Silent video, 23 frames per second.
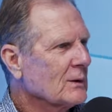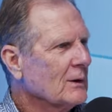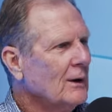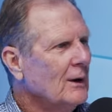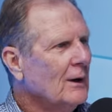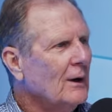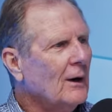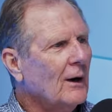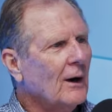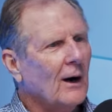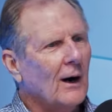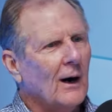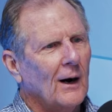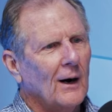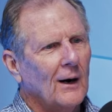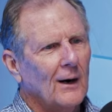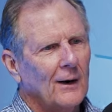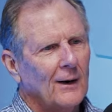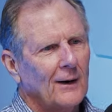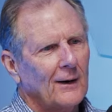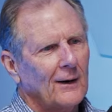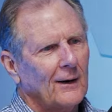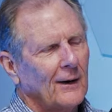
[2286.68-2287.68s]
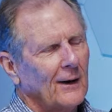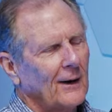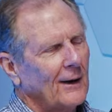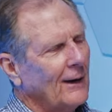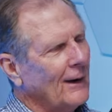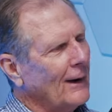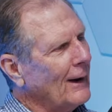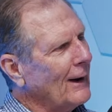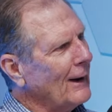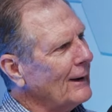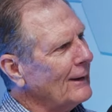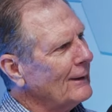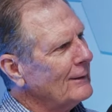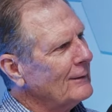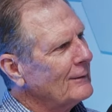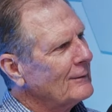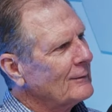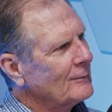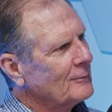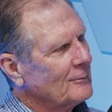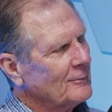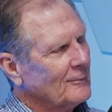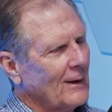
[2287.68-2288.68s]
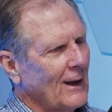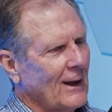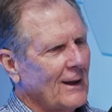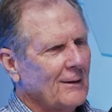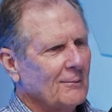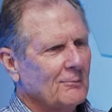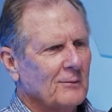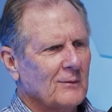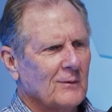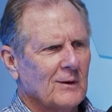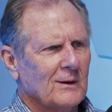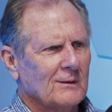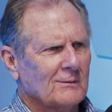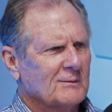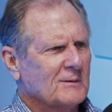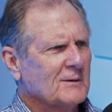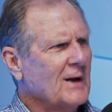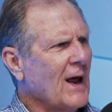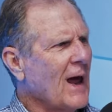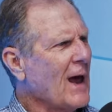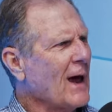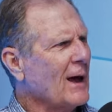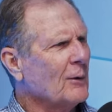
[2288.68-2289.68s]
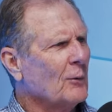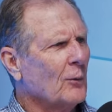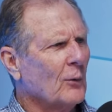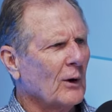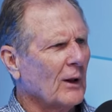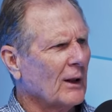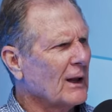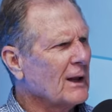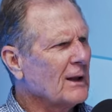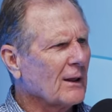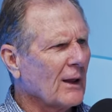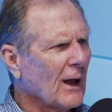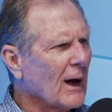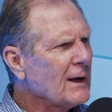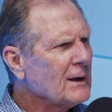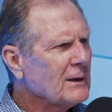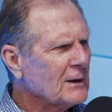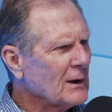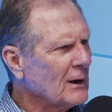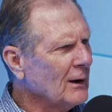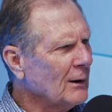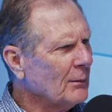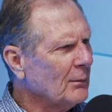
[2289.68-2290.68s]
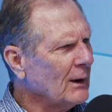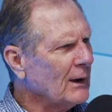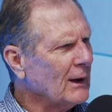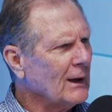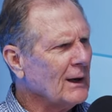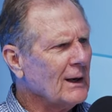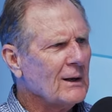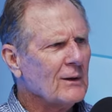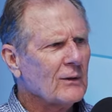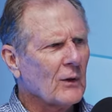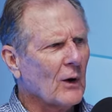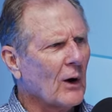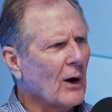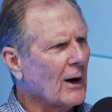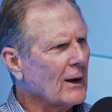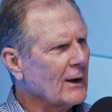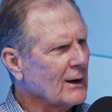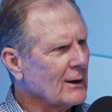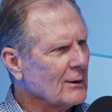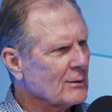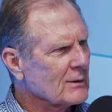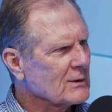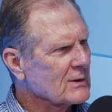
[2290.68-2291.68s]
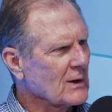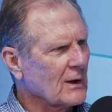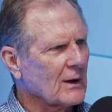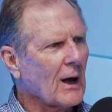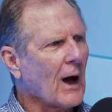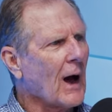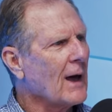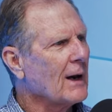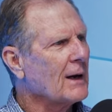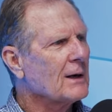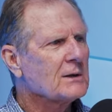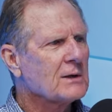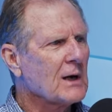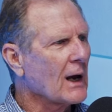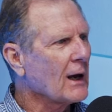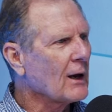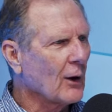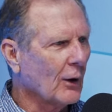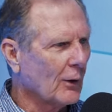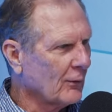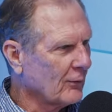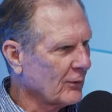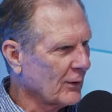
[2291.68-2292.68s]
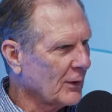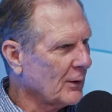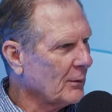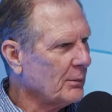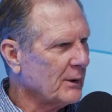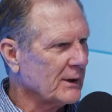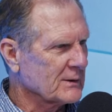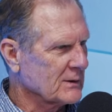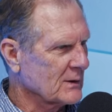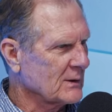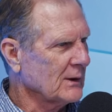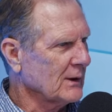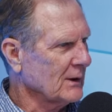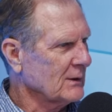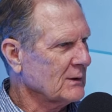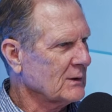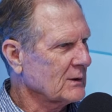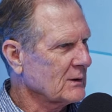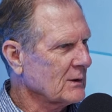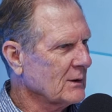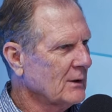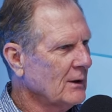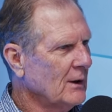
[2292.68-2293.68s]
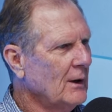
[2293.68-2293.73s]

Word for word: Right. And this dad really liked him, and he thought he was the guy to take over the business.